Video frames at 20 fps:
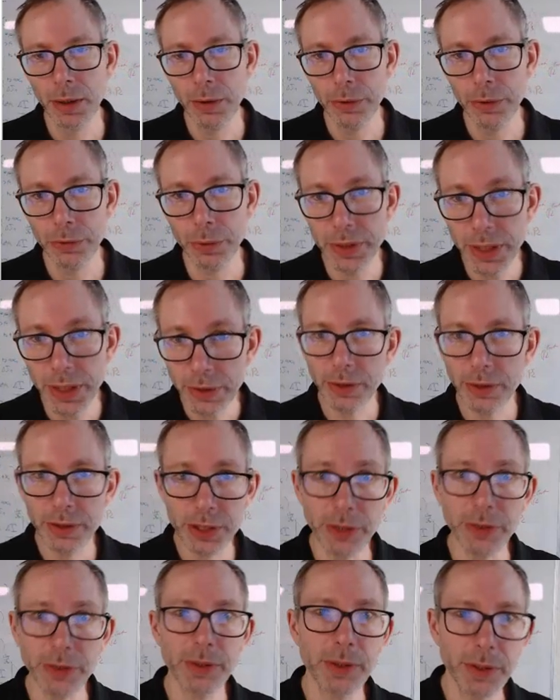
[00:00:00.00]
So this is
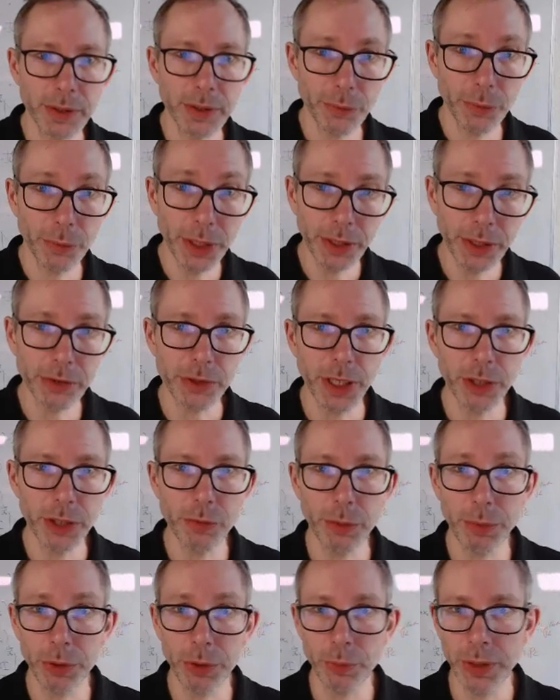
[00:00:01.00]
just the real exchange
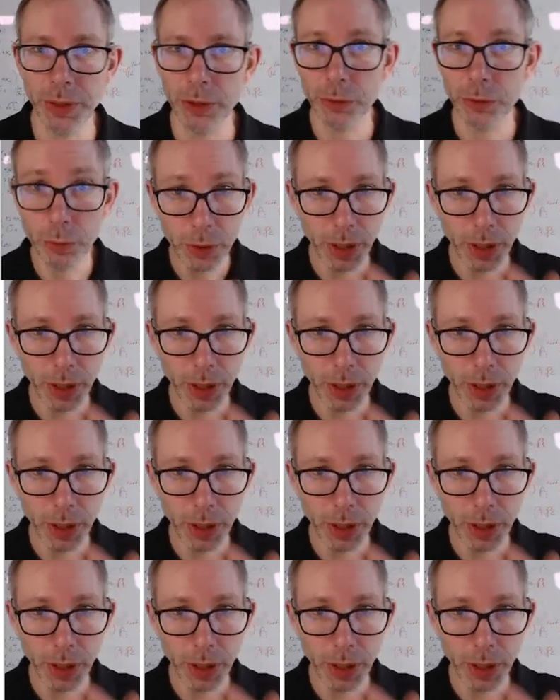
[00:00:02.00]
rate between two